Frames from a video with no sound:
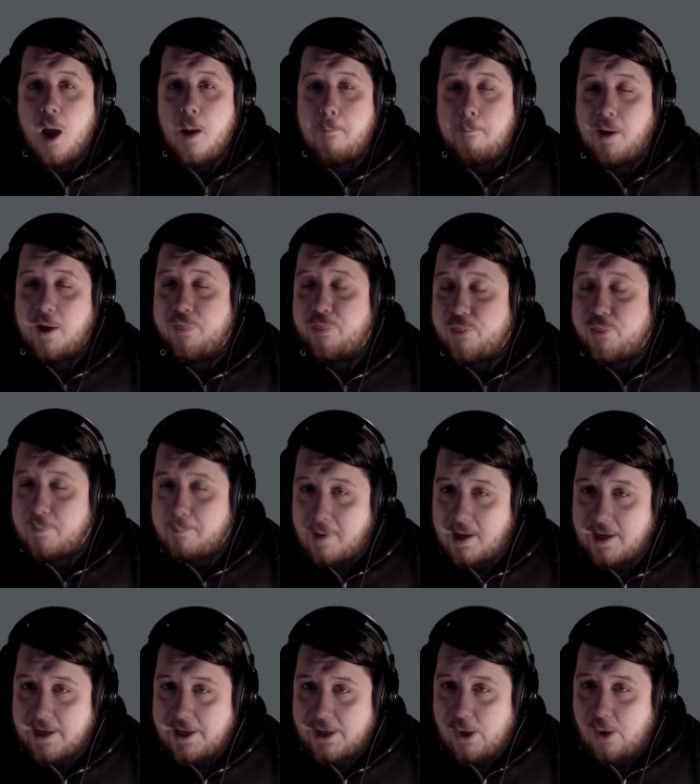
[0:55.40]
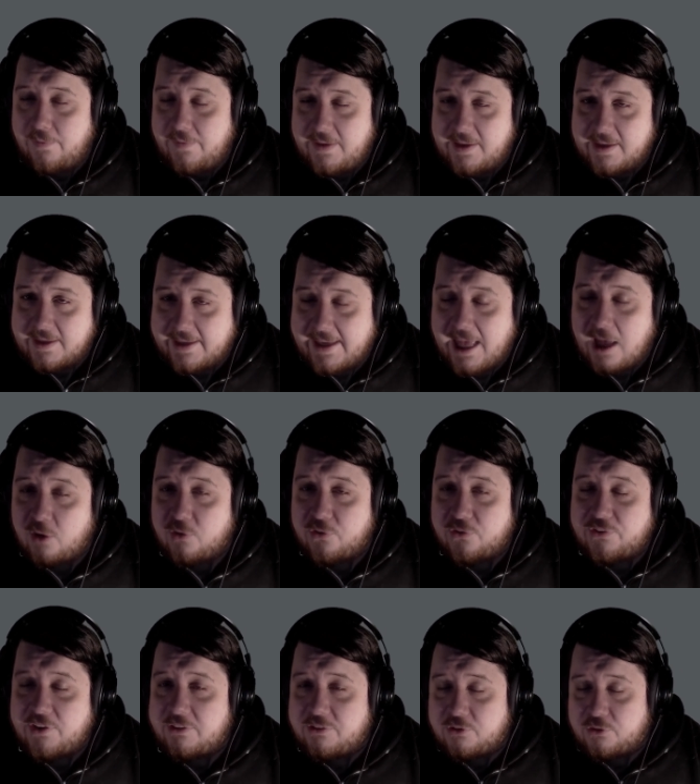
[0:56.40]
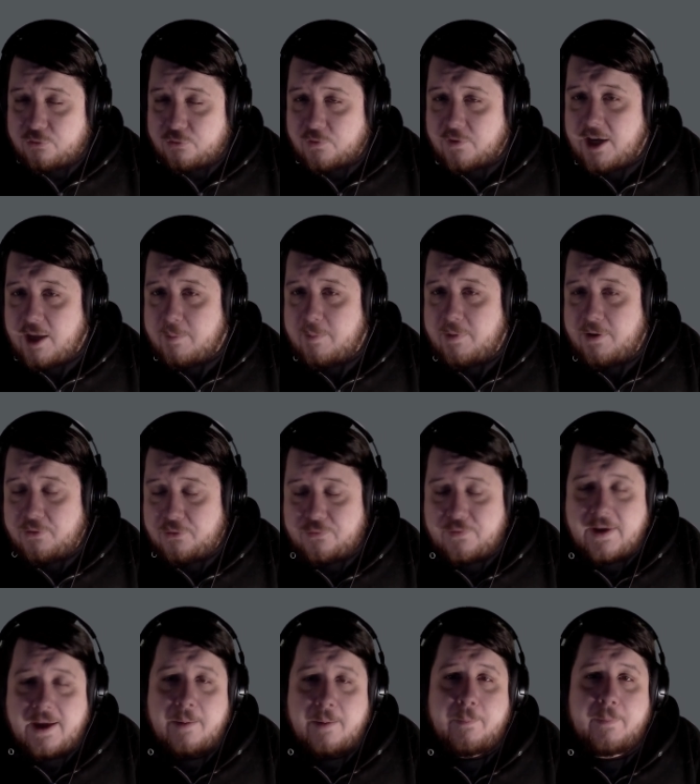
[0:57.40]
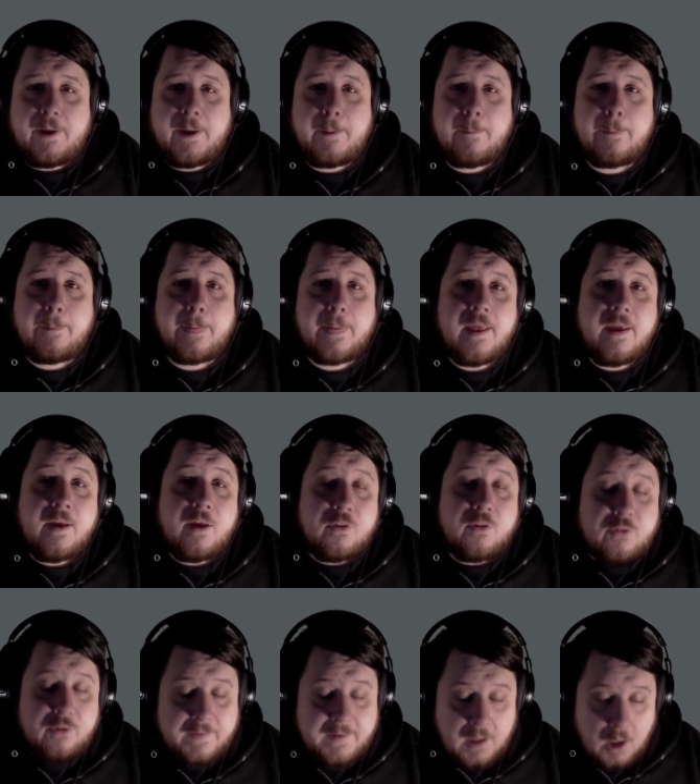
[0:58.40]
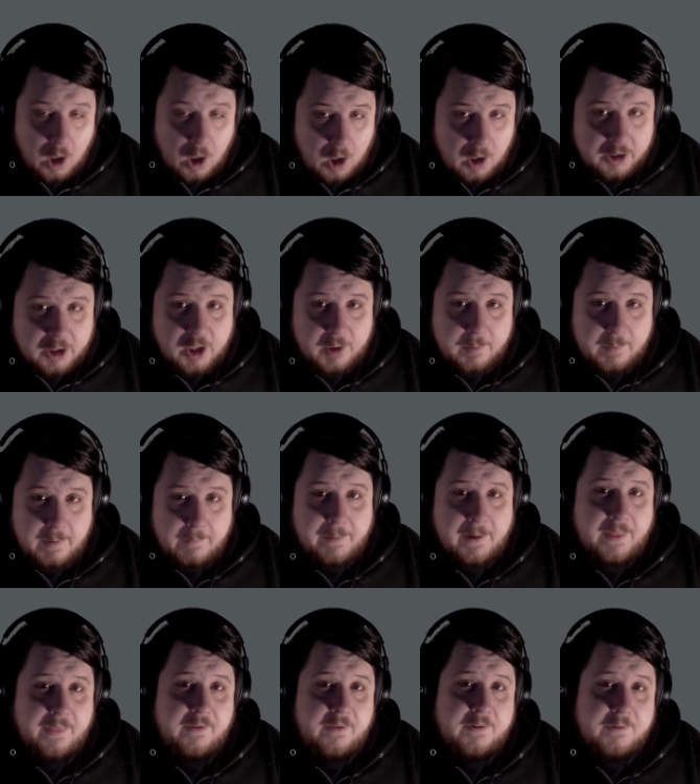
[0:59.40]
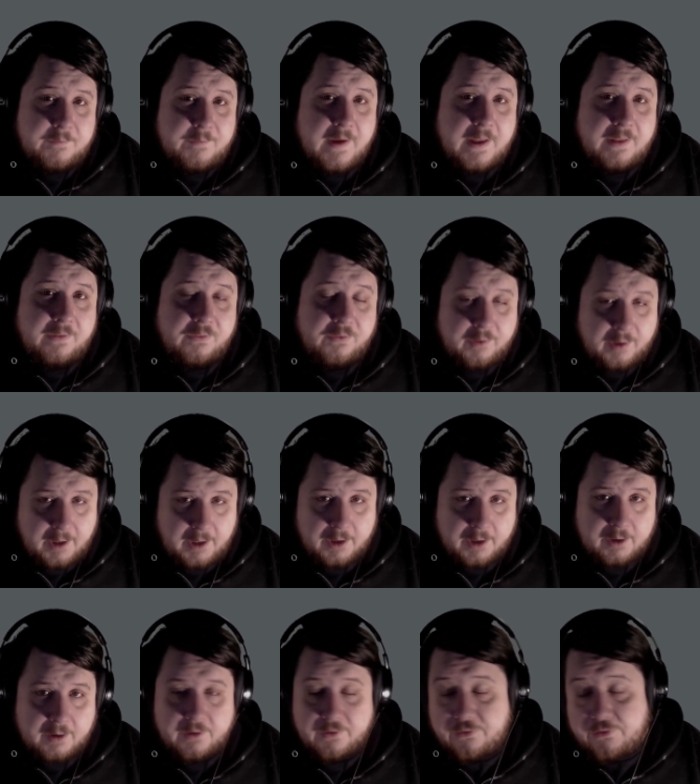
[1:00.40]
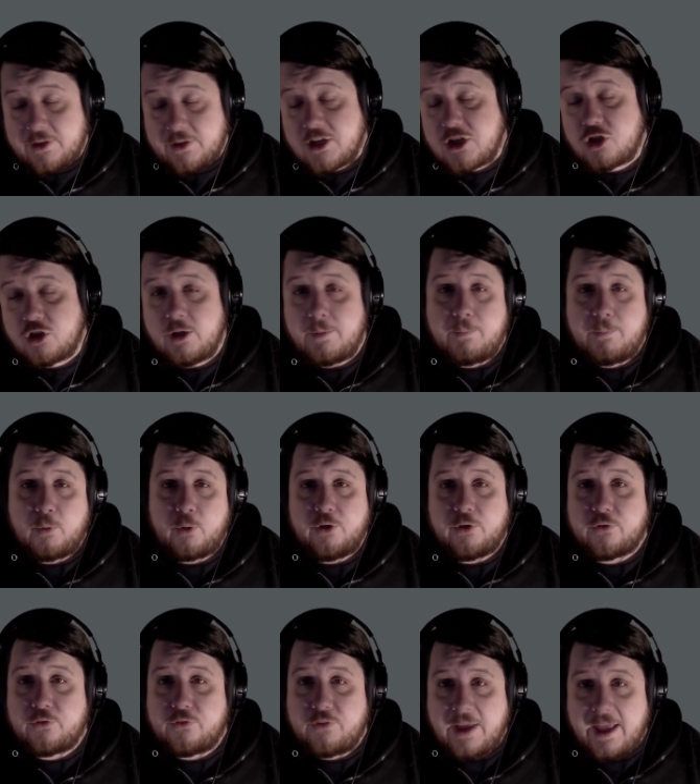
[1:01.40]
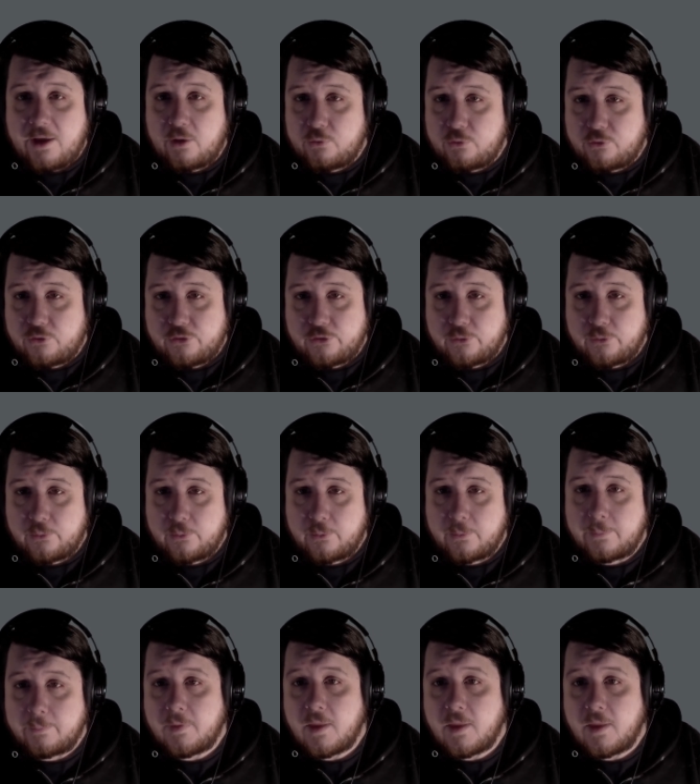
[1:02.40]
But the money on the account says it's for him and his family. So the argument by the defense here essentially boils down to,